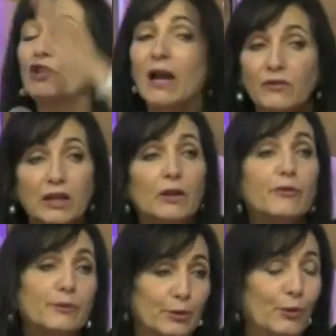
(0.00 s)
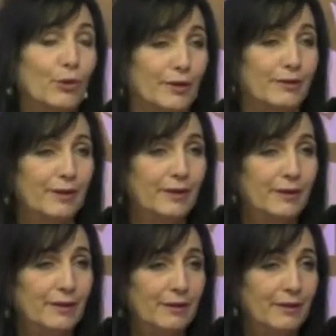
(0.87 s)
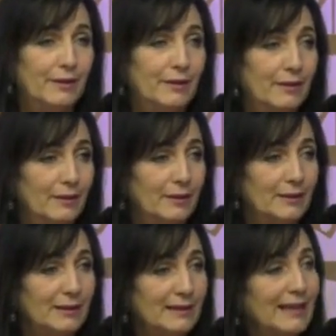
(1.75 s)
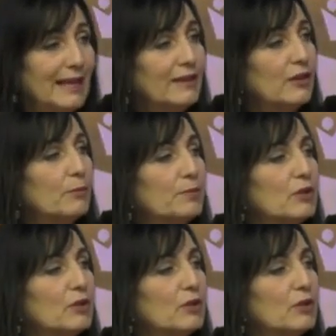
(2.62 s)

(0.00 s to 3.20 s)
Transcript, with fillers: but you have to hear from the Lord. See, and there,